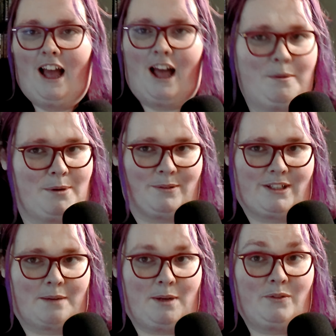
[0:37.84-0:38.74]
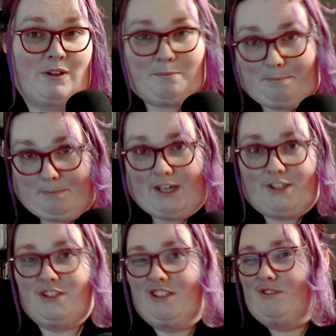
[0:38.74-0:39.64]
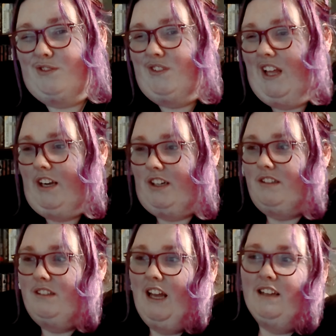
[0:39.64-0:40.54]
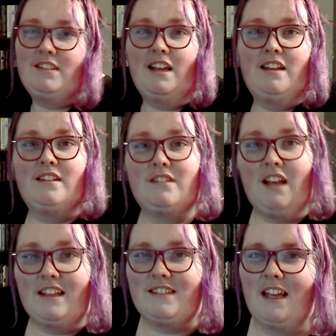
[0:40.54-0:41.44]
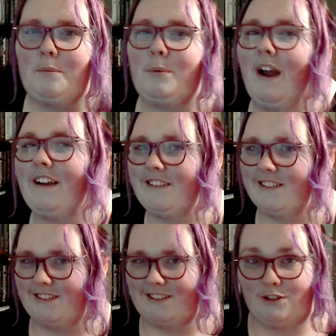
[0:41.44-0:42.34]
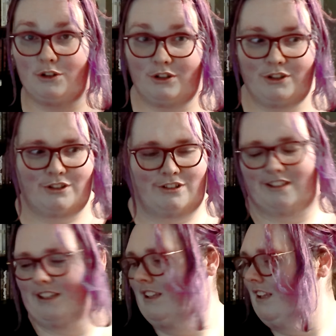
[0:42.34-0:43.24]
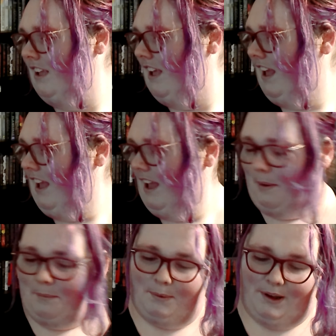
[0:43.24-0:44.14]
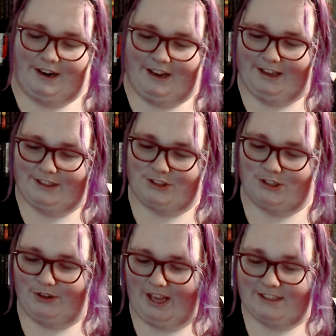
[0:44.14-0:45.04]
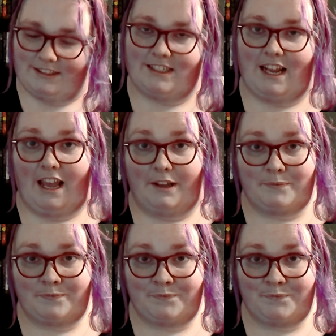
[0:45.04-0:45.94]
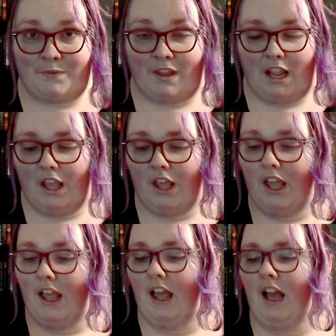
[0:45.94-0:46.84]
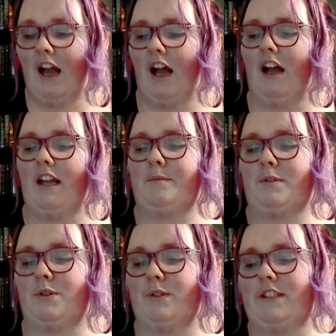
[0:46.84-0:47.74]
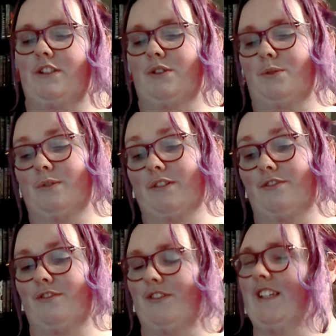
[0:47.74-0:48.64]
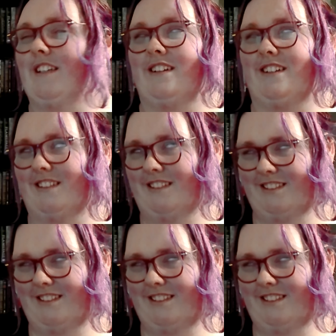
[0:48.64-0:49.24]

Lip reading: I'll probably come out with better stuff later as I practice and learn. But so yeah, today I'm going to reveal